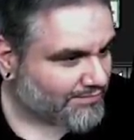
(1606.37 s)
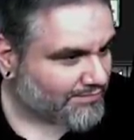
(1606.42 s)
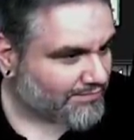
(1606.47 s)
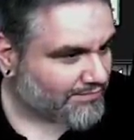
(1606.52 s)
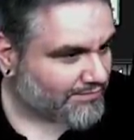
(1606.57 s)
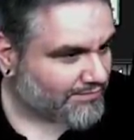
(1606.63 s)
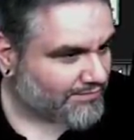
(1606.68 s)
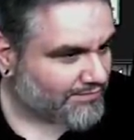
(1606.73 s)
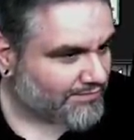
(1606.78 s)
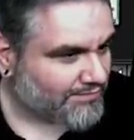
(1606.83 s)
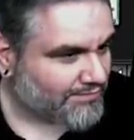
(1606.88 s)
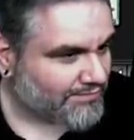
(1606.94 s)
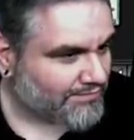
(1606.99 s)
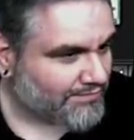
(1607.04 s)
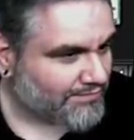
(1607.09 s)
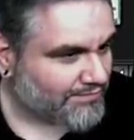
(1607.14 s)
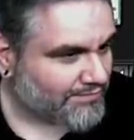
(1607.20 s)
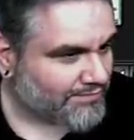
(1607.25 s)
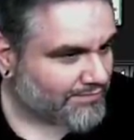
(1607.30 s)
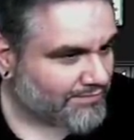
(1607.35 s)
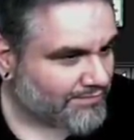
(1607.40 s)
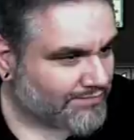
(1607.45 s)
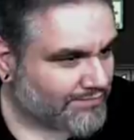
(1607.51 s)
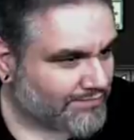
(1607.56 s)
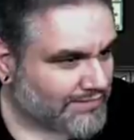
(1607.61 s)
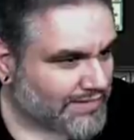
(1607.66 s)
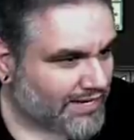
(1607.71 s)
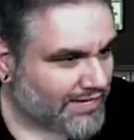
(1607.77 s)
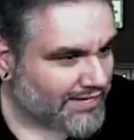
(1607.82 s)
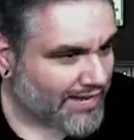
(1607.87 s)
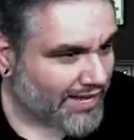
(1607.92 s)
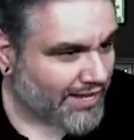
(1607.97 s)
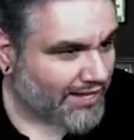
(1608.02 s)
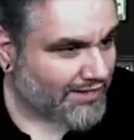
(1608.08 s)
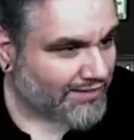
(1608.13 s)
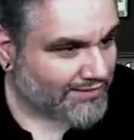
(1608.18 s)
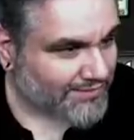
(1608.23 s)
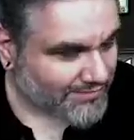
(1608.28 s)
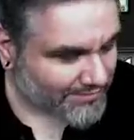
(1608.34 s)
Attack for two.
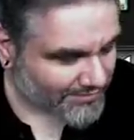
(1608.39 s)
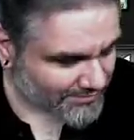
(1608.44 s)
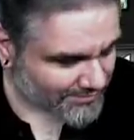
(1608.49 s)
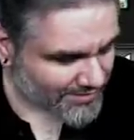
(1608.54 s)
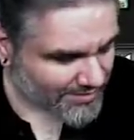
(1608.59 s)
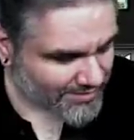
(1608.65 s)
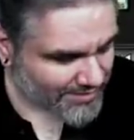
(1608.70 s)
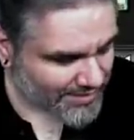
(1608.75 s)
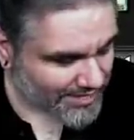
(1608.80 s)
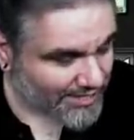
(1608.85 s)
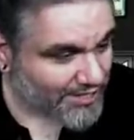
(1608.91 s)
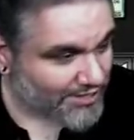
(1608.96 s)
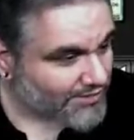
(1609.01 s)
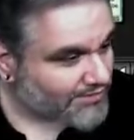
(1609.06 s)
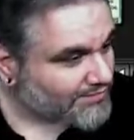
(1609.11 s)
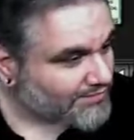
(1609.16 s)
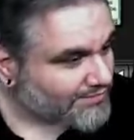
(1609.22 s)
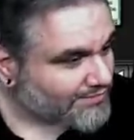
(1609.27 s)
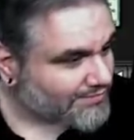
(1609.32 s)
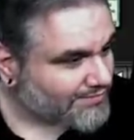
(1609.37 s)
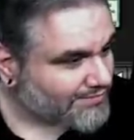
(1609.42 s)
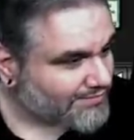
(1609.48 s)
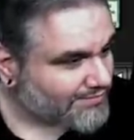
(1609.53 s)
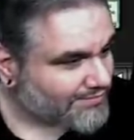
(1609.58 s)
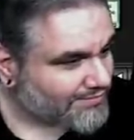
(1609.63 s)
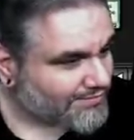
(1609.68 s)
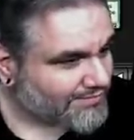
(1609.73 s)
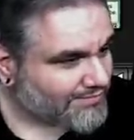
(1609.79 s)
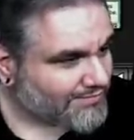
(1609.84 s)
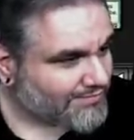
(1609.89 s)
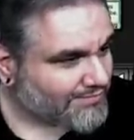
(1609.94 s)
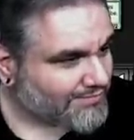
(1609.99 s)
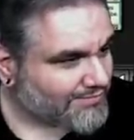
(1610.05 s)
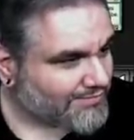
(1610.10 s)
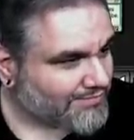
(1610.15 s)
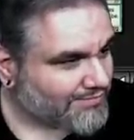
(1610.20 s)
Yeah. Thank you. Pew!